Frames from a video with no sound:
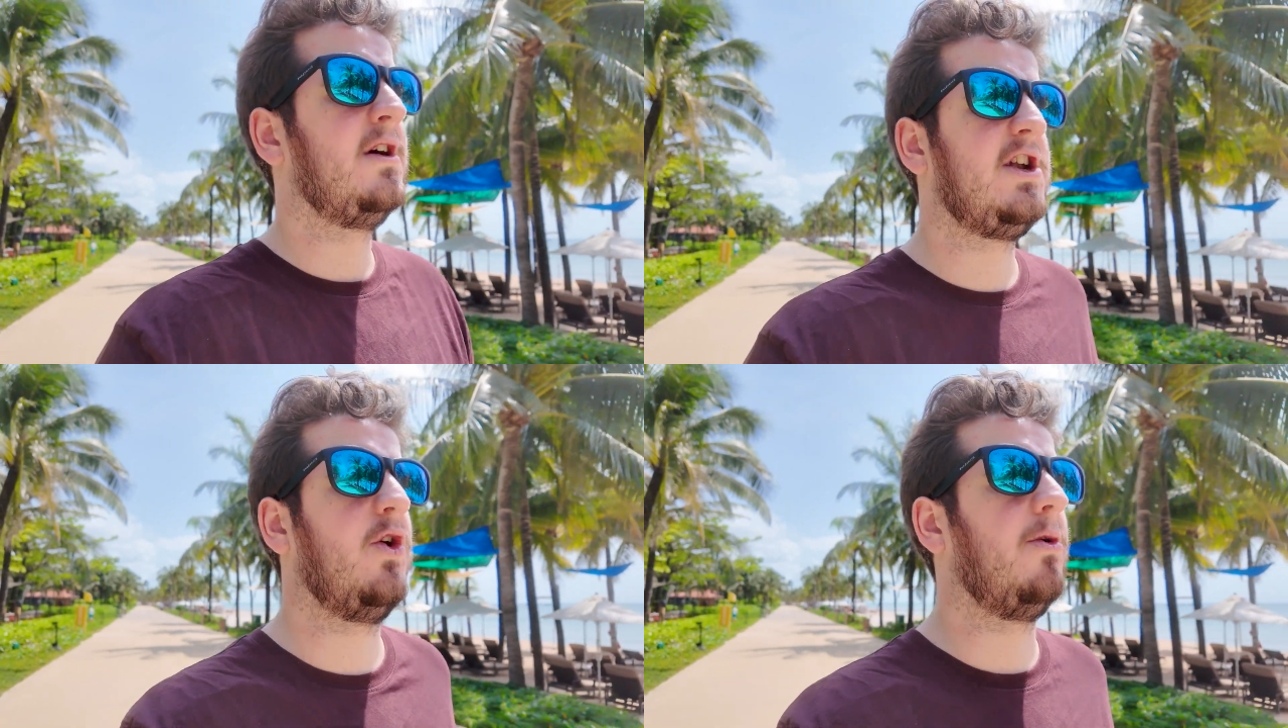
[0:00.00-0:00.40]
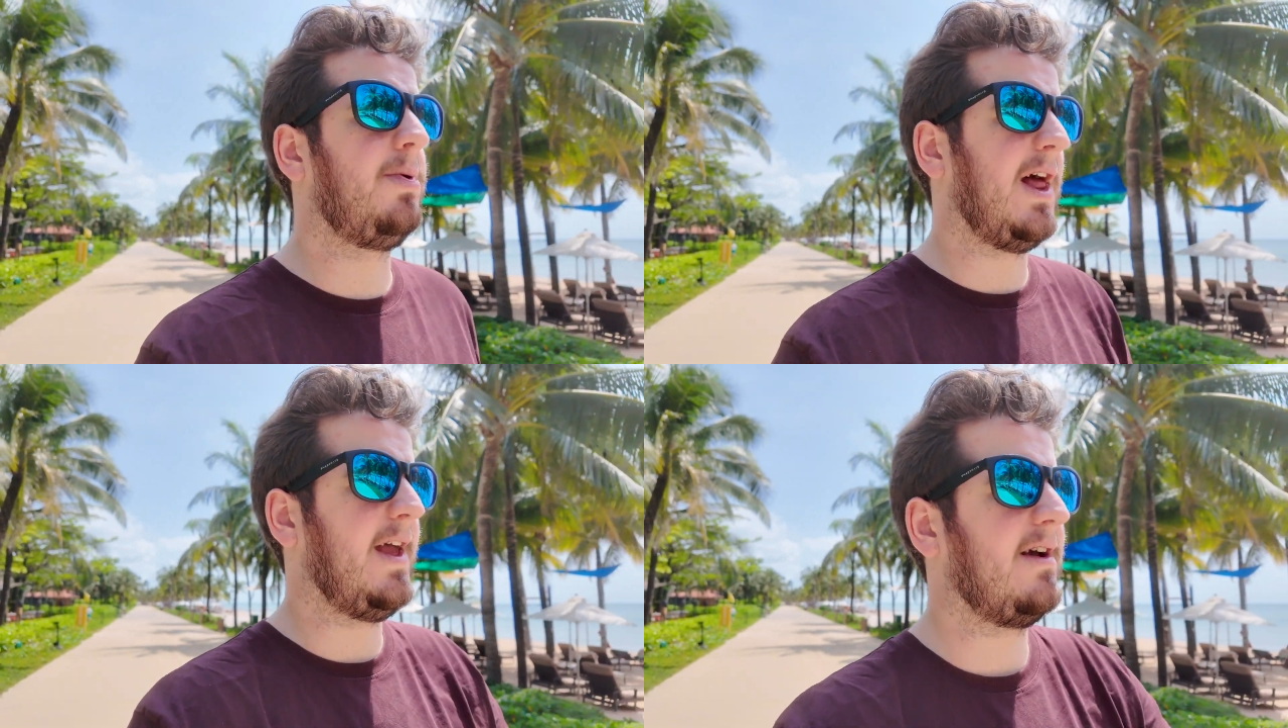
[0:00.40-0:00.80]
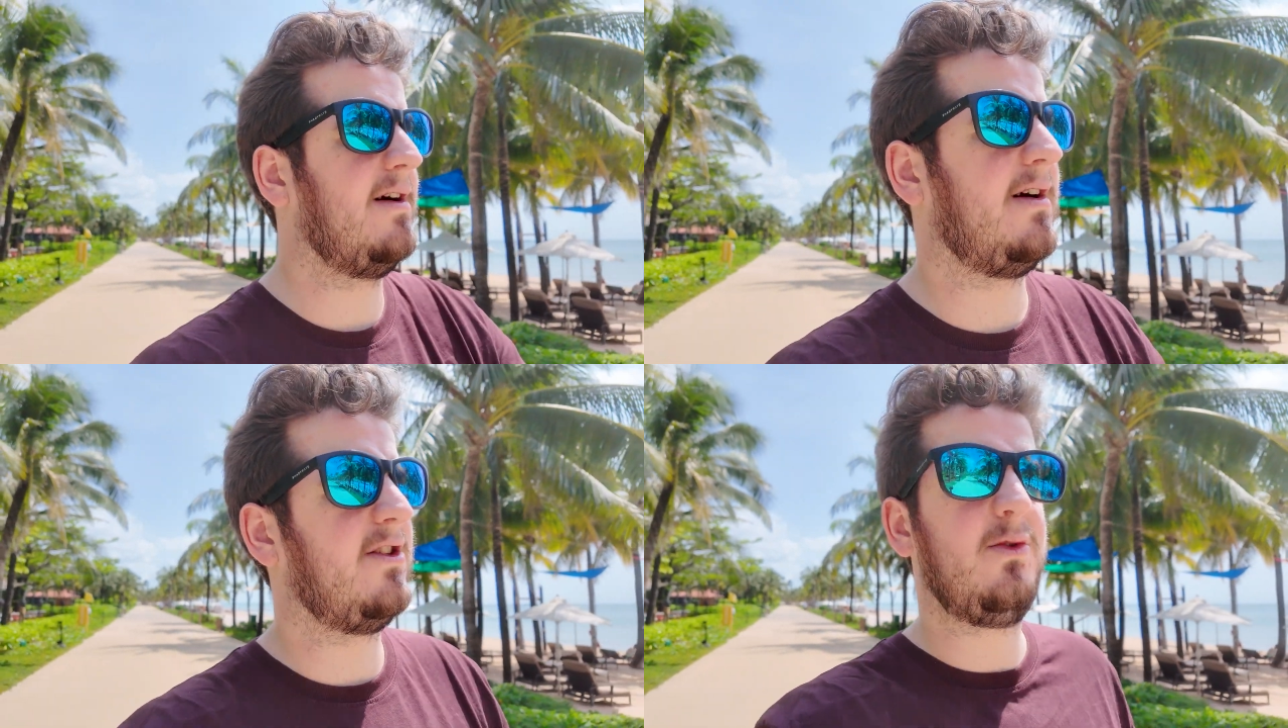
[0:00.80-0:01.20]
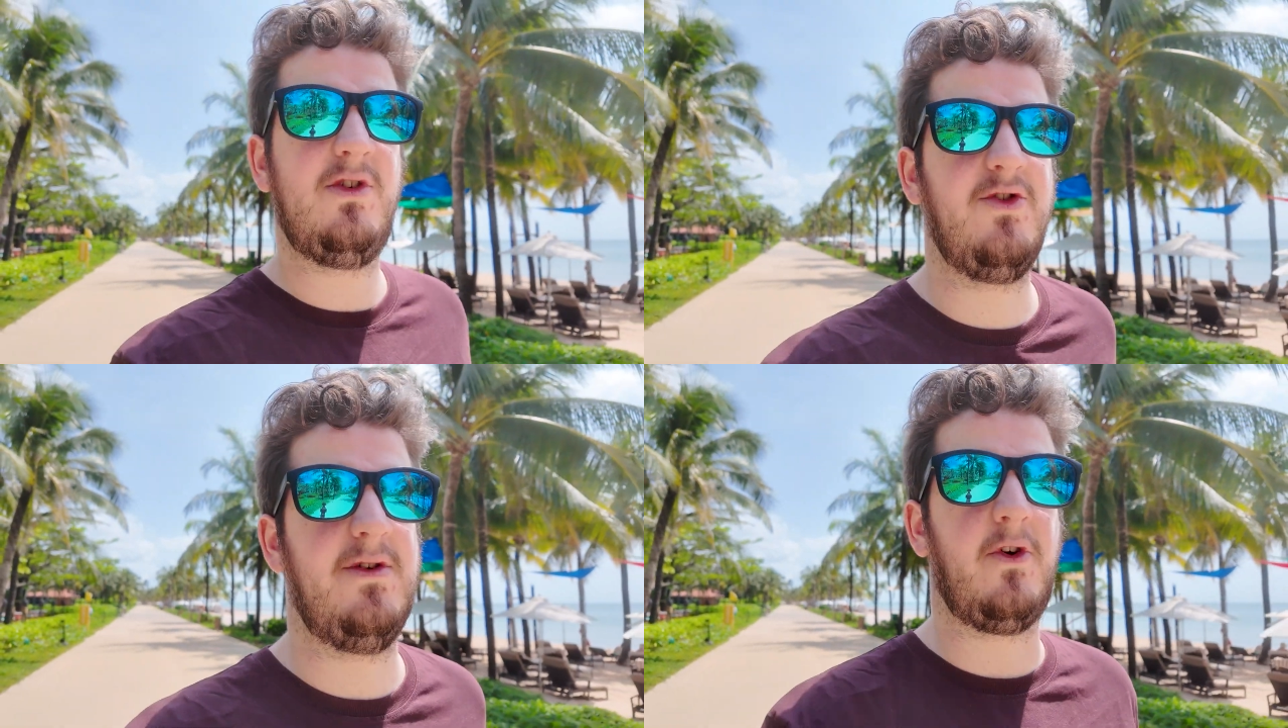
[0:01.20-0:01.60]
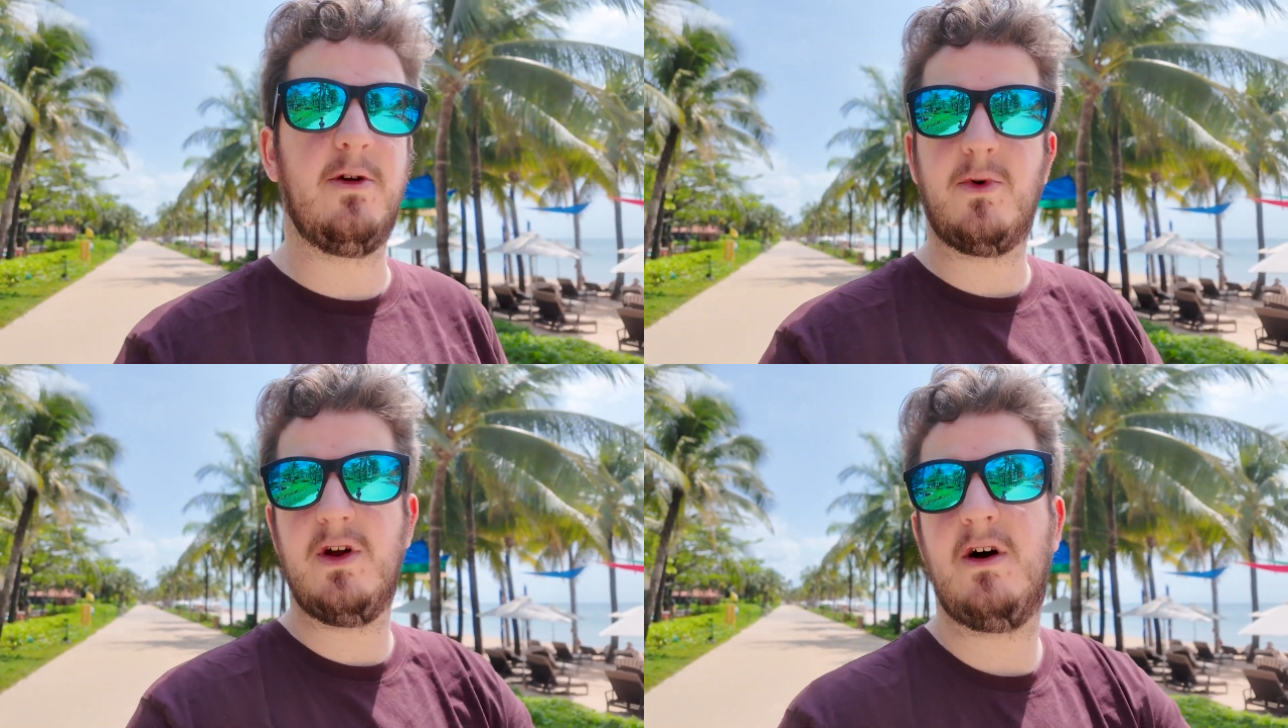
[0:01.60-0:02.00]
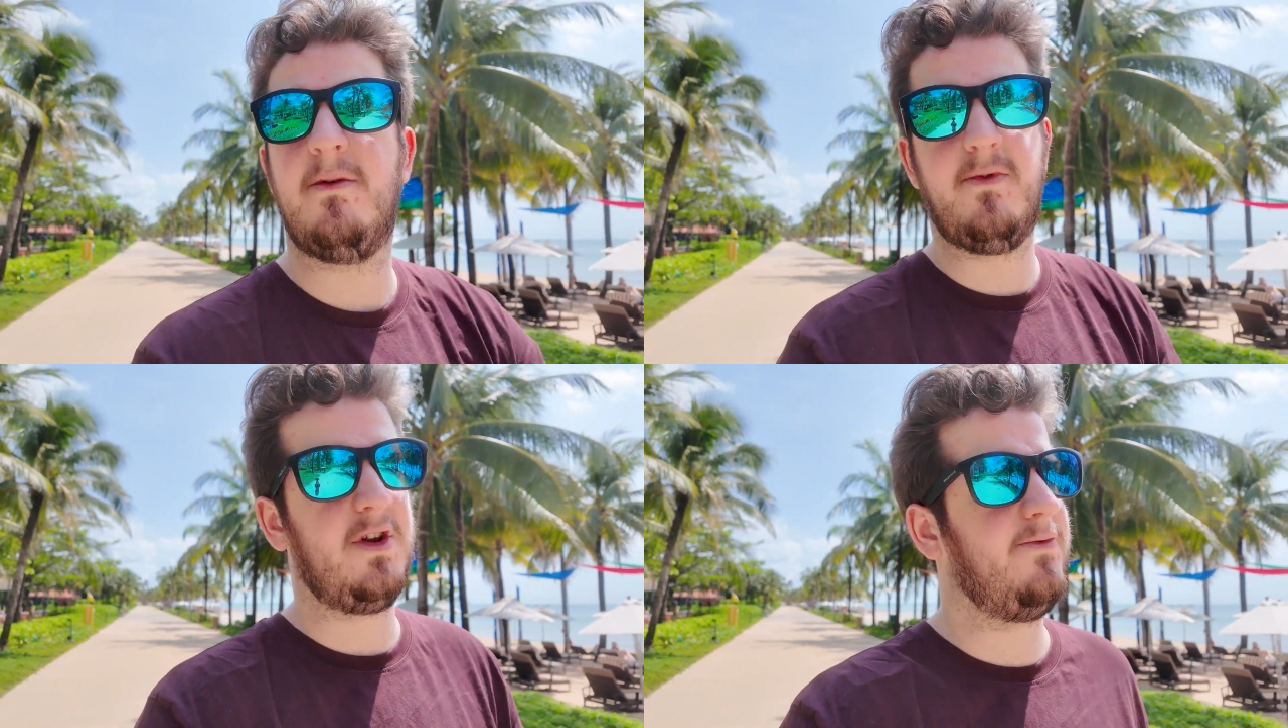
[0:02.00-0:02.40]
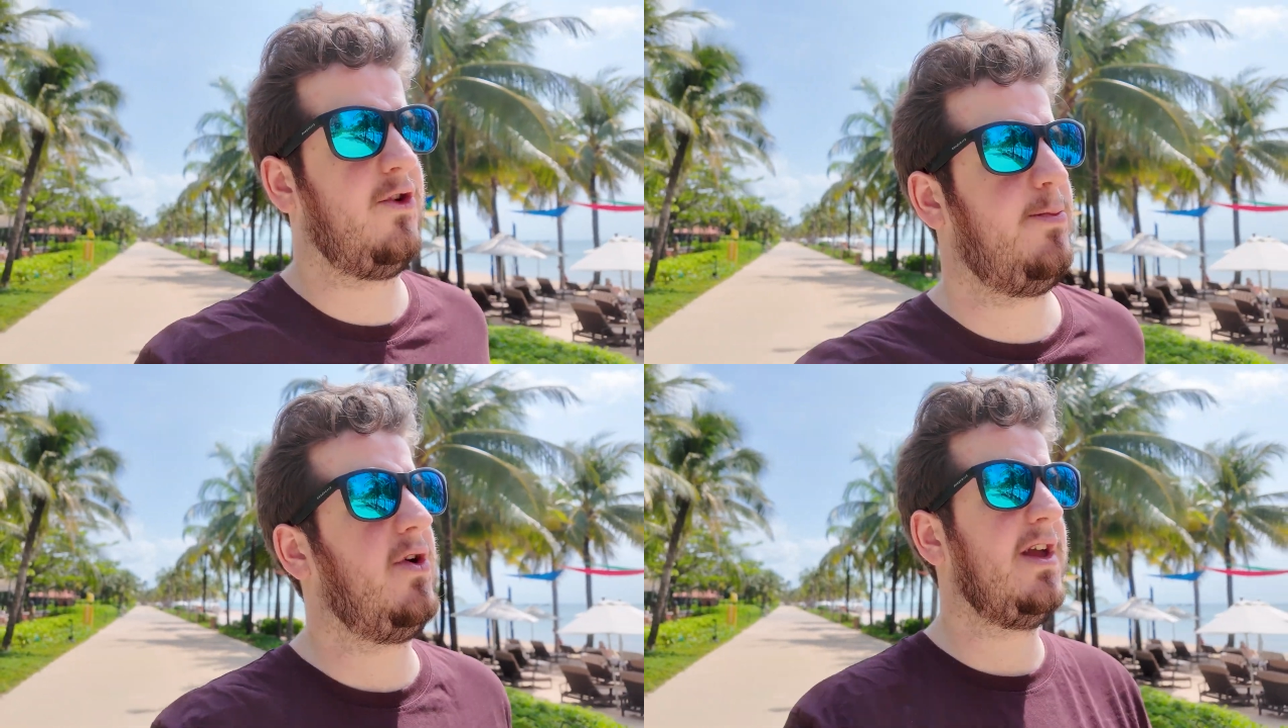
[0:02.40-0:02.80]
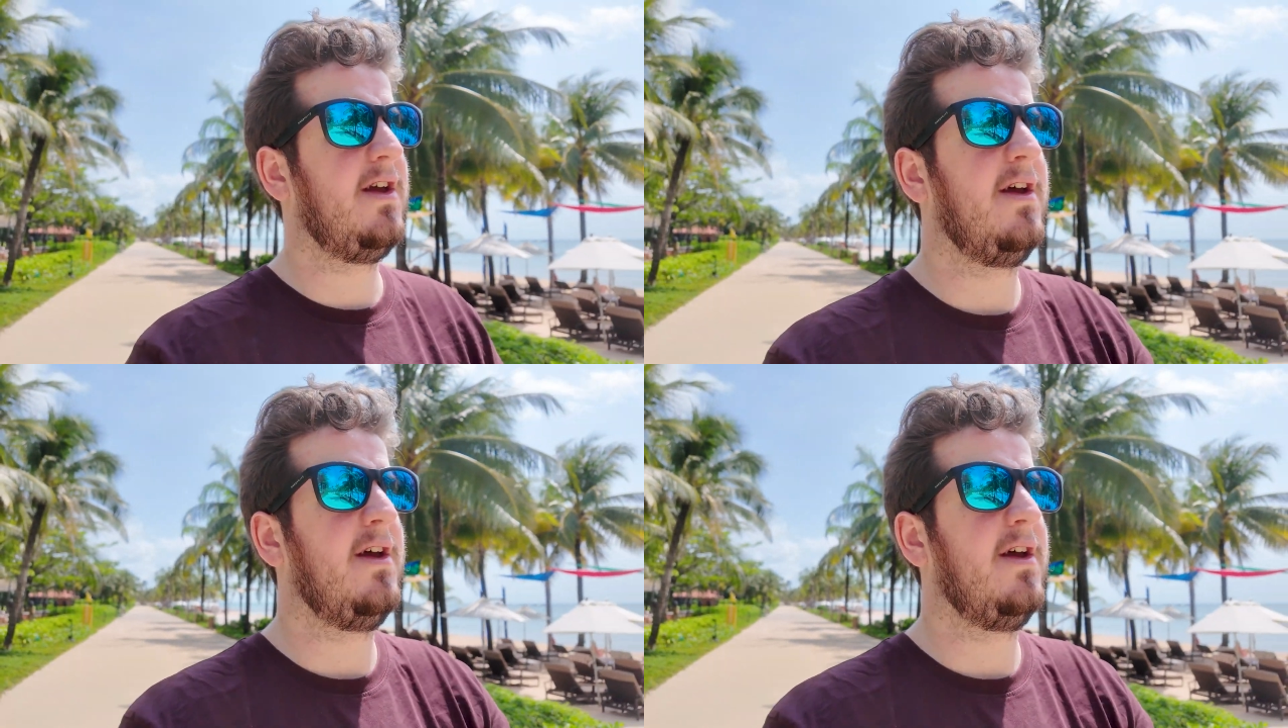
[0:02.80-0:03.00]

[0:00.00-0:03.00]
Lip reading: No one playing. I do enjoy volleyball.